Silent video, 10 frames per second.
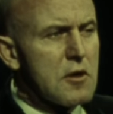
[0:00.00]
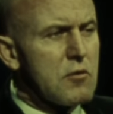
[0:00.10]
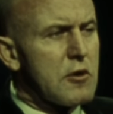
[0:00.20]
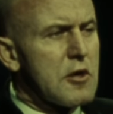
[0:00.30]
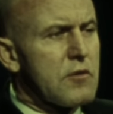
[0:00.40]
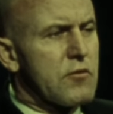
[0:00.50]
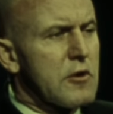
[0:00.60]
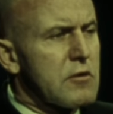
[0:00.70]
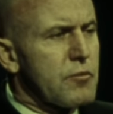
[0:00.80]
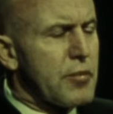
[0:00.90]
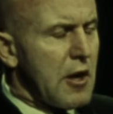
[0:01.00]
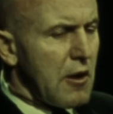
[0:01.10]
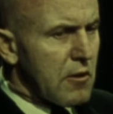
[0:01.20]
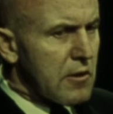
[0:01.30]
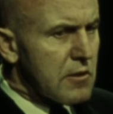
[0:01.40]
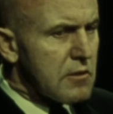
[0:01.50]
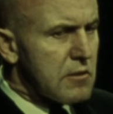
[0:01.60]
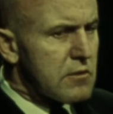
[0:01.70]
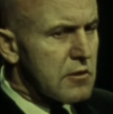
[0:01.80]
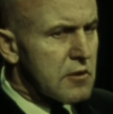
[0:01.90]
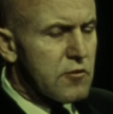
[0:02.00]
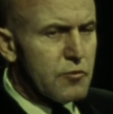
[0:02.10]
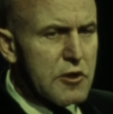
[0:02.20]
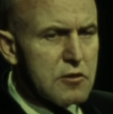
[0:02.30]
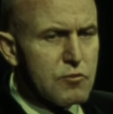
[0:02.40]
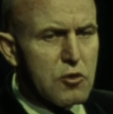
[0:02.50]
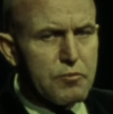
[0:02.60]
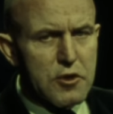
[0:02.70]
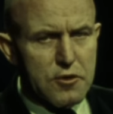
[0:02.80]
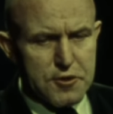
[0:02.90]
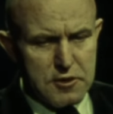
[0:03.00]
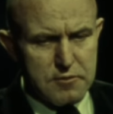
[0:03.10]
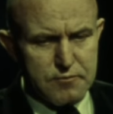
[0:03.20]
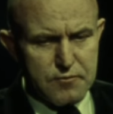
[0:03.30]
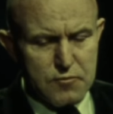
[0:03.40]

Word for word: It will have greater power to give it better mobility